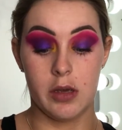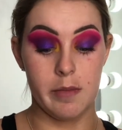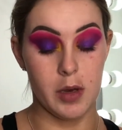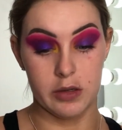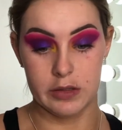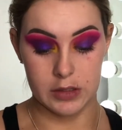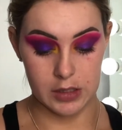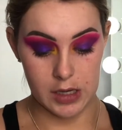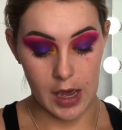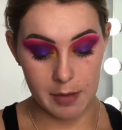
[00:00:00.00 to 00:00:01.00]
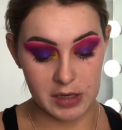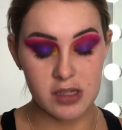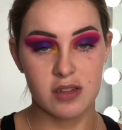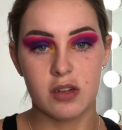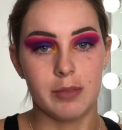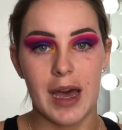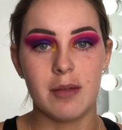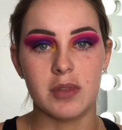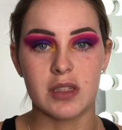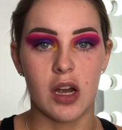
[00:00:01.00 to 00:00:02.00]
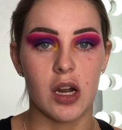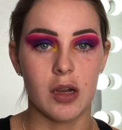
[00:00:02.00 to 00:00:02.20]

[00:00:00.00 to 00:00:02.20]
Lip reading: personally. I mean, it's not a bad mascara.